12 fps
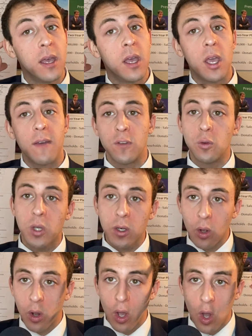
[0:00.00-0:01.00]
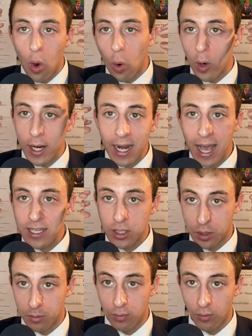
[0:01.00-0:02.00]
If you can organize
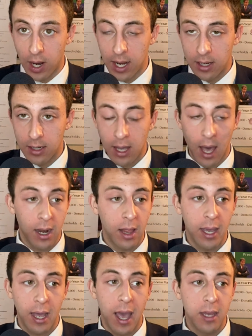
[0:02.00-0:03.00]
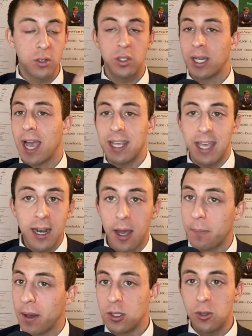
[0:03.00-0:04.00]
your brain kind of like I do, it's like I get
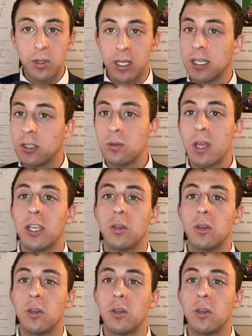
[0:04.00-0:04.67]
up, I do this, I do that.